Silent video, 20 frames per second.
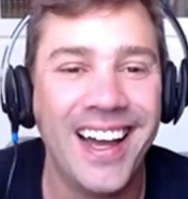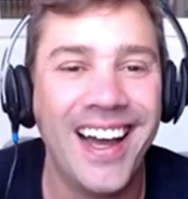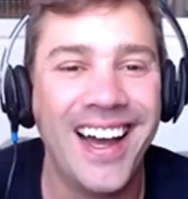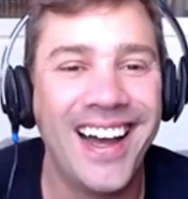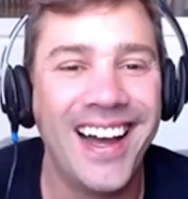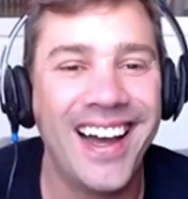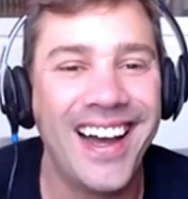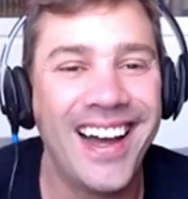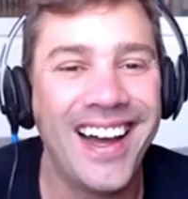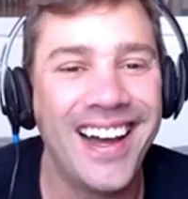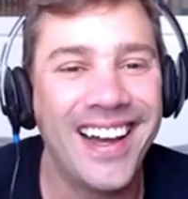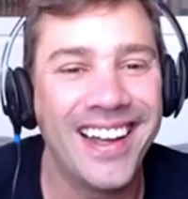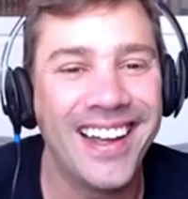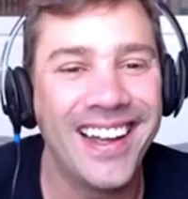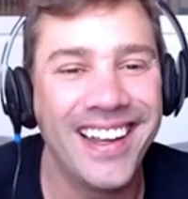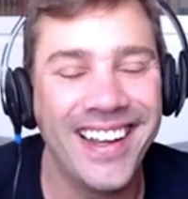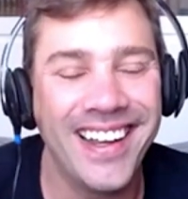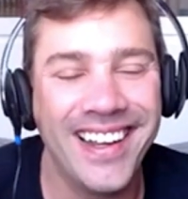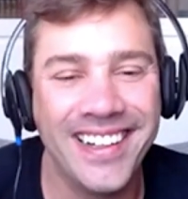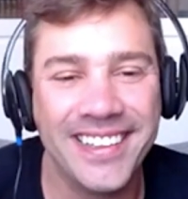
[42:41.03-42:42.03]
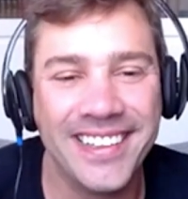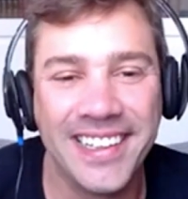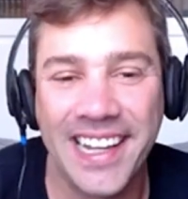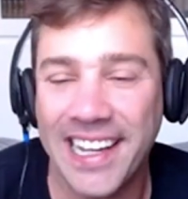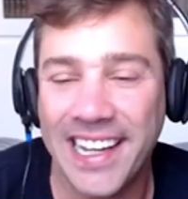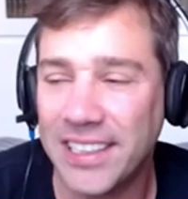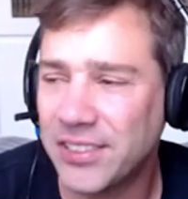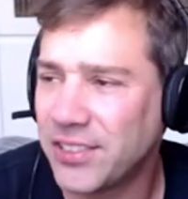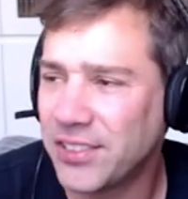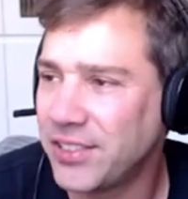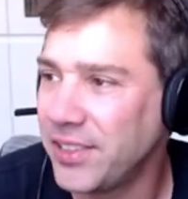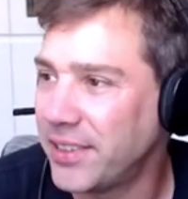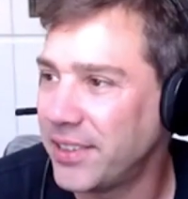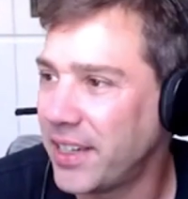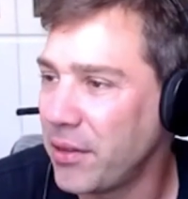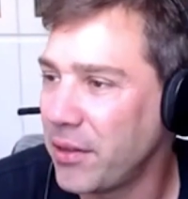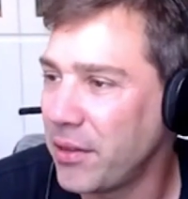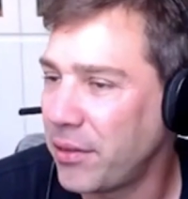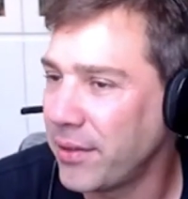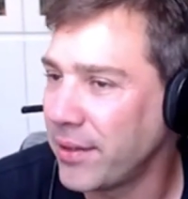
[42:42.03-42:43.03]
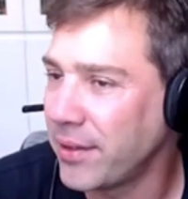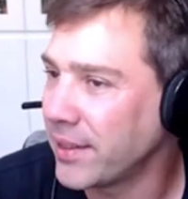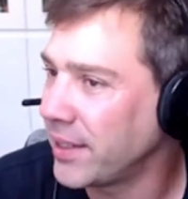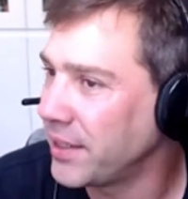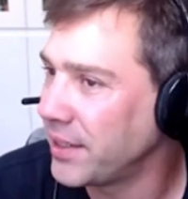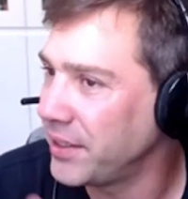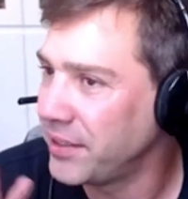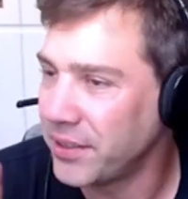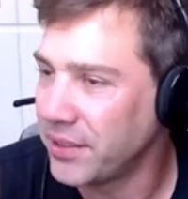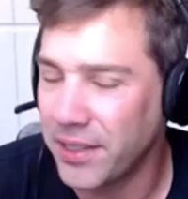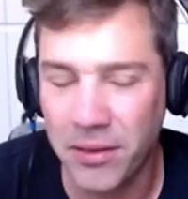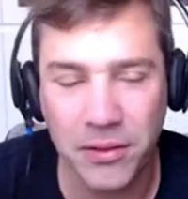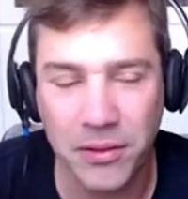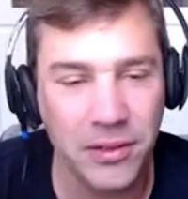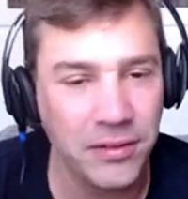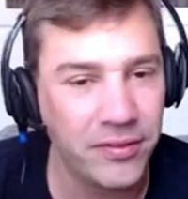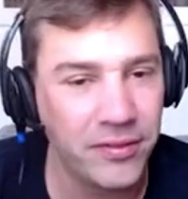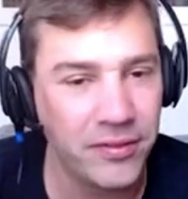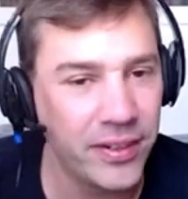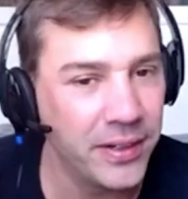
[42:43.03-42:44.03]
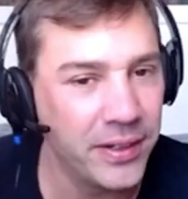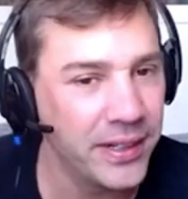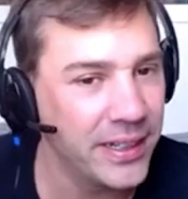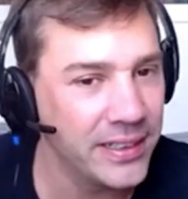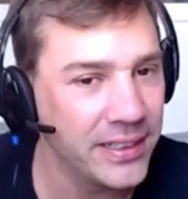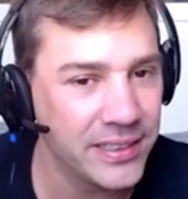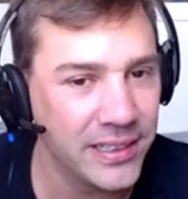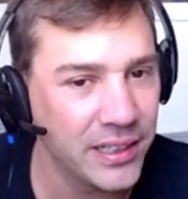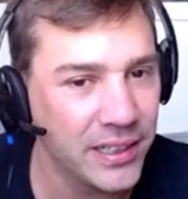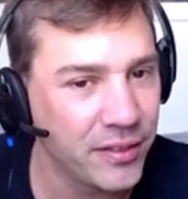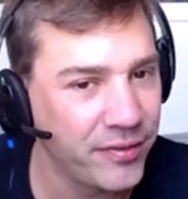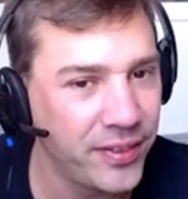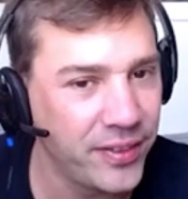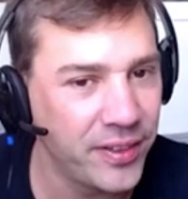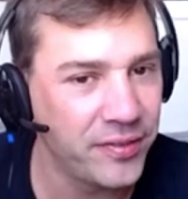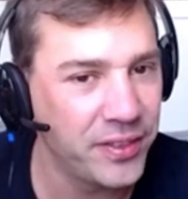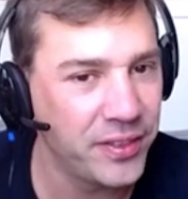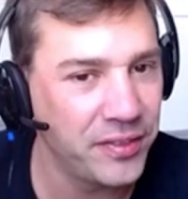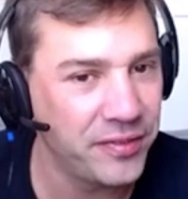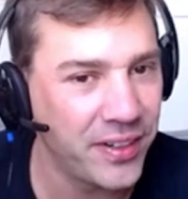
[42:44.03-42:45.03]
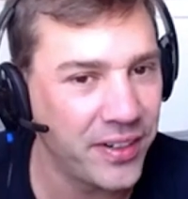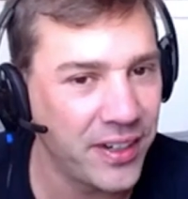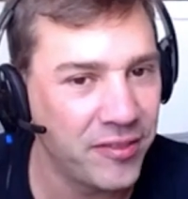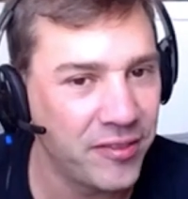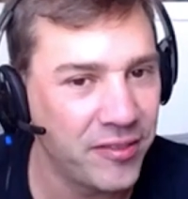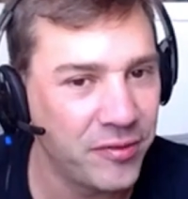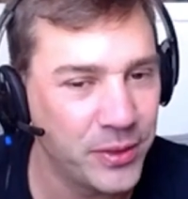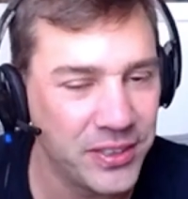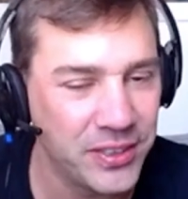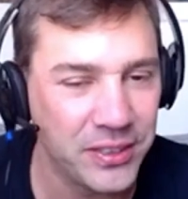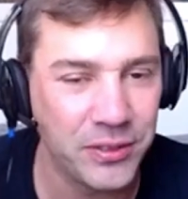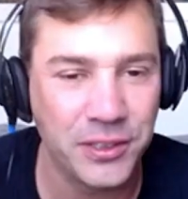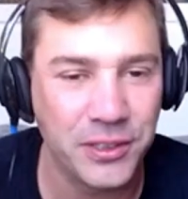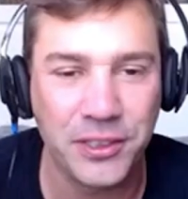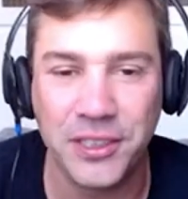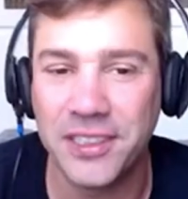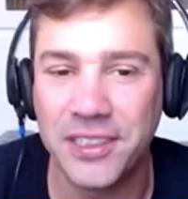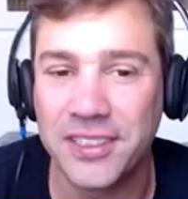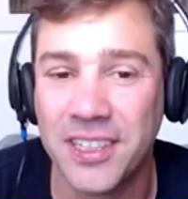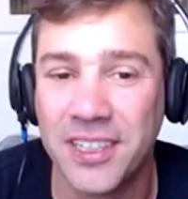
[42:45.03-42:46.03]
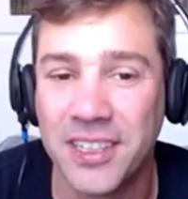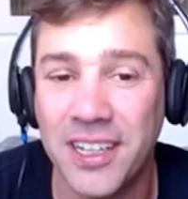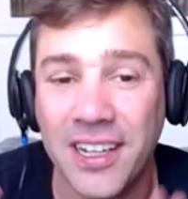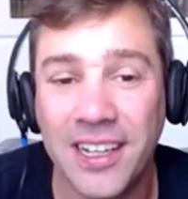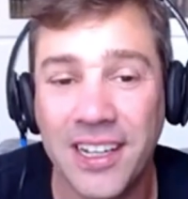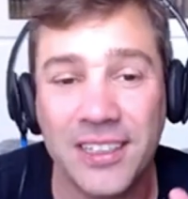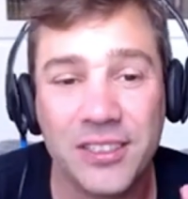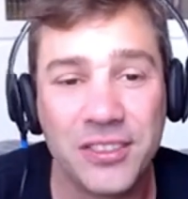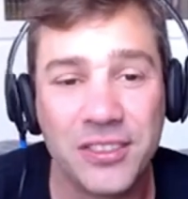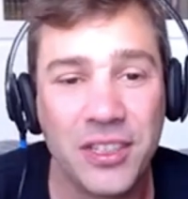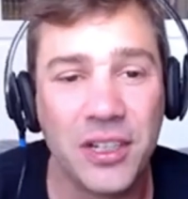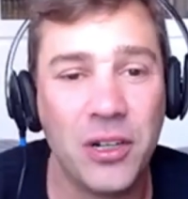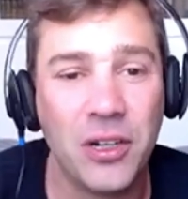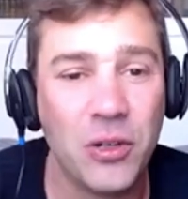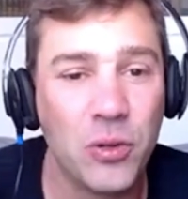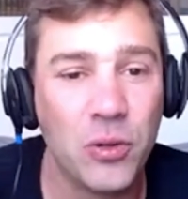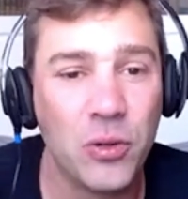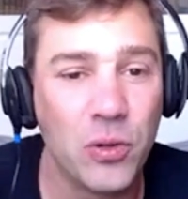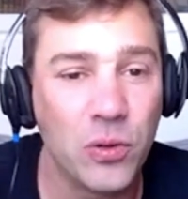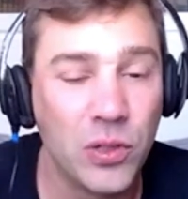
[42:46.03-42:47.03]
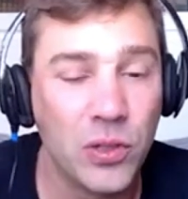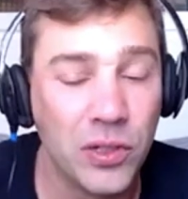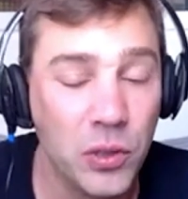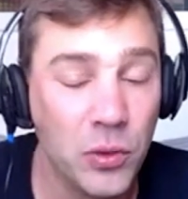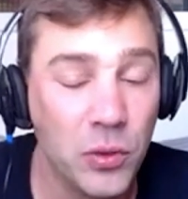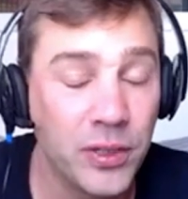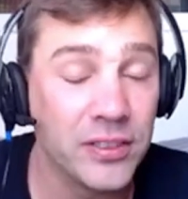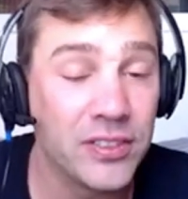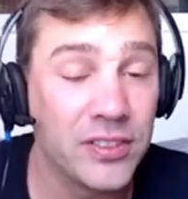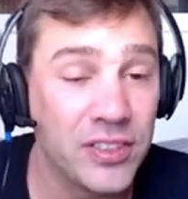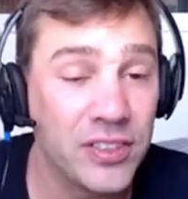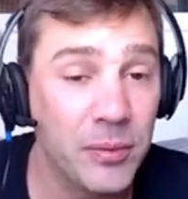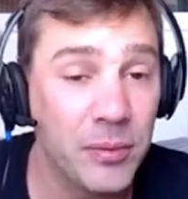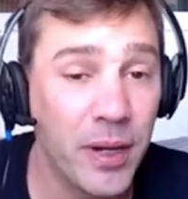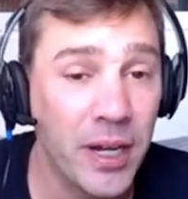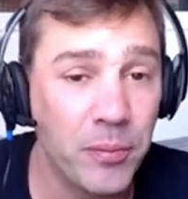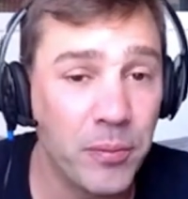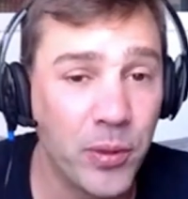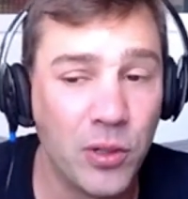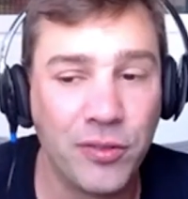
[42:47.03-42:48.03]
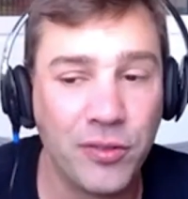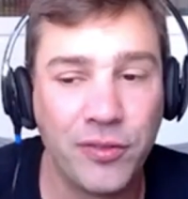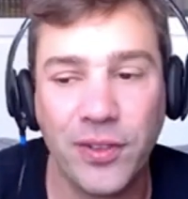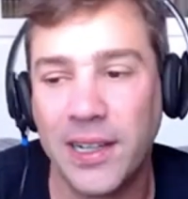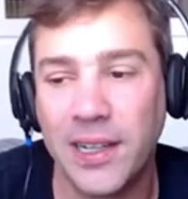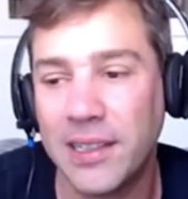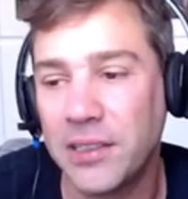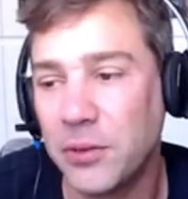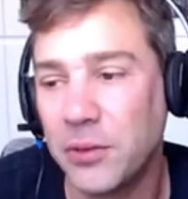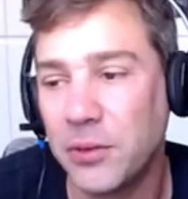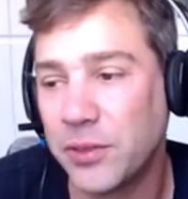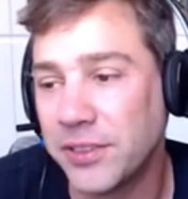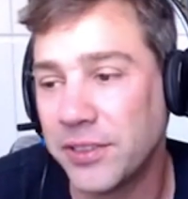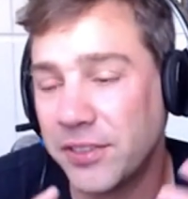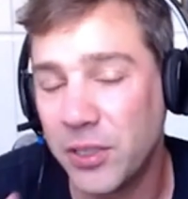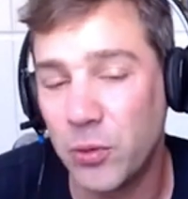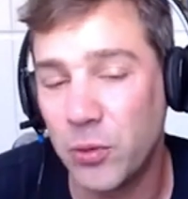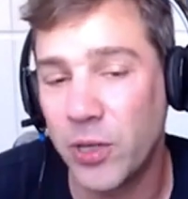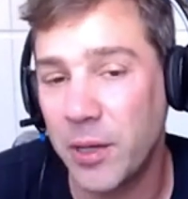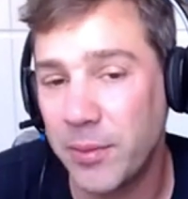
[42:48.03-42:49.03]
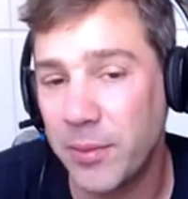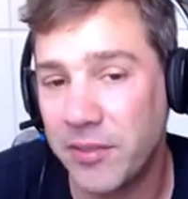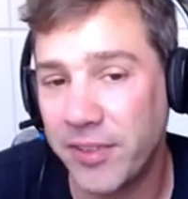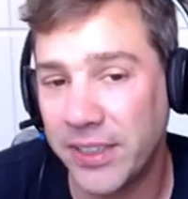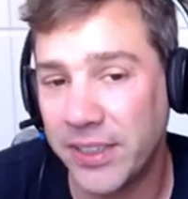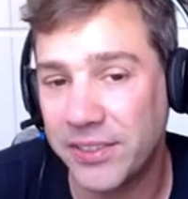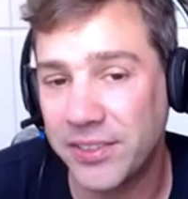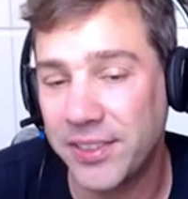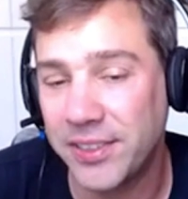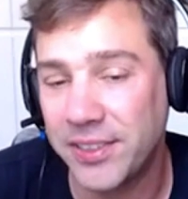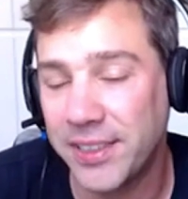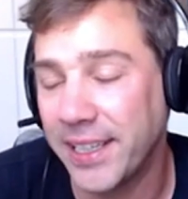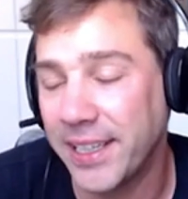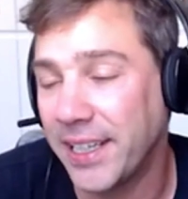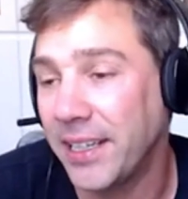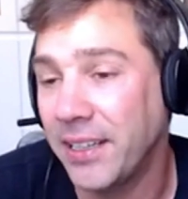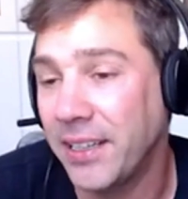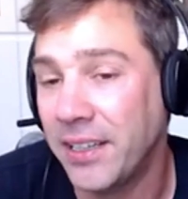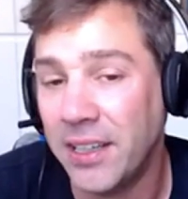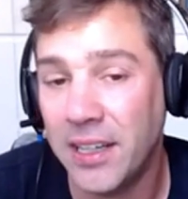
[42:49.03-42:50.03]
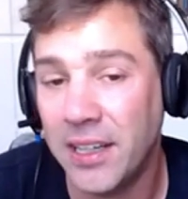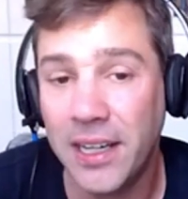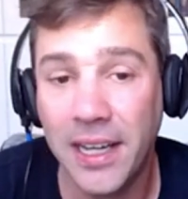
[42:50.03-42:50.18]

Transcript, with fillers: Uh, and last year, I think I did another very nice, like fifty-five percent returns. So you can see my profile. You can see what I'm investing in.